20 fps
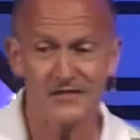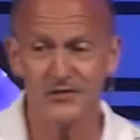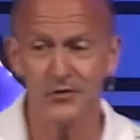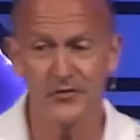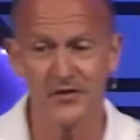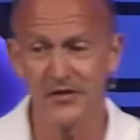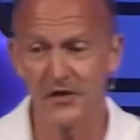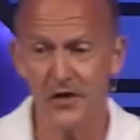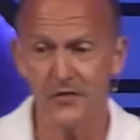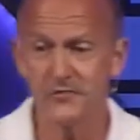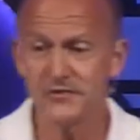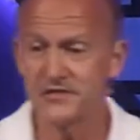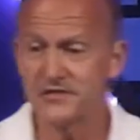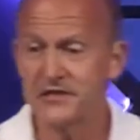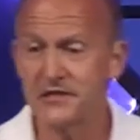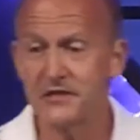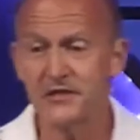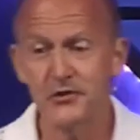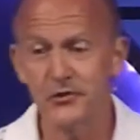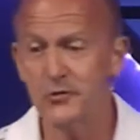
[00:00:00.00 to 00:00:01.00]
so that others
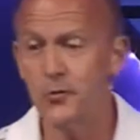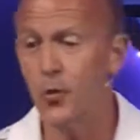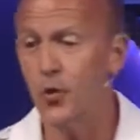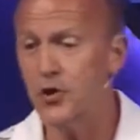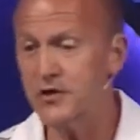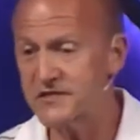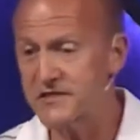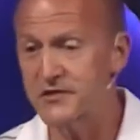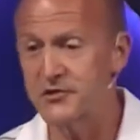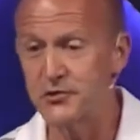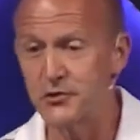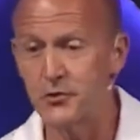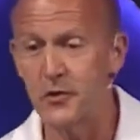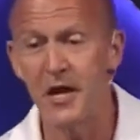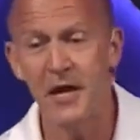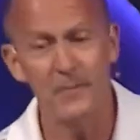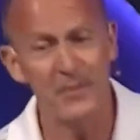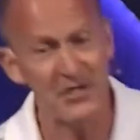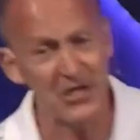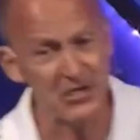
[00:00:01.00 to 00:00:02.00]
see good works in you
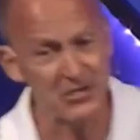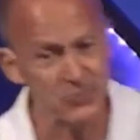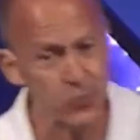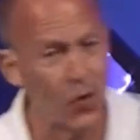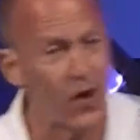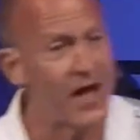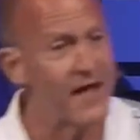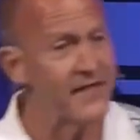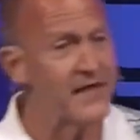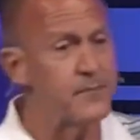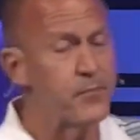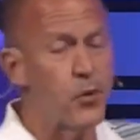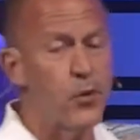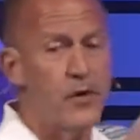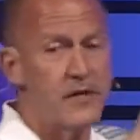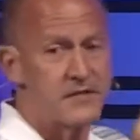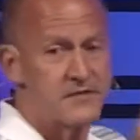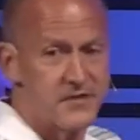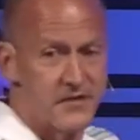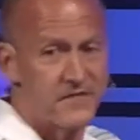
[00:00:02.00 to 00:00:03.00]
because why? They
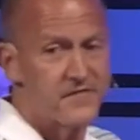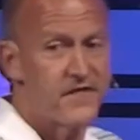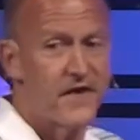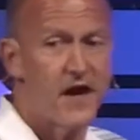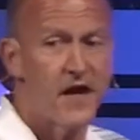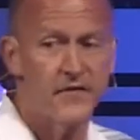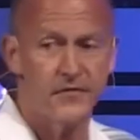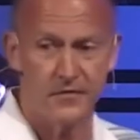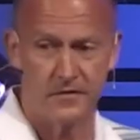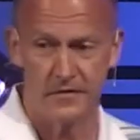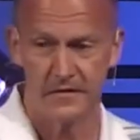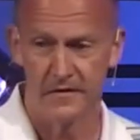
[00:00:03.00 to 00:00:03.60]
point to the Father.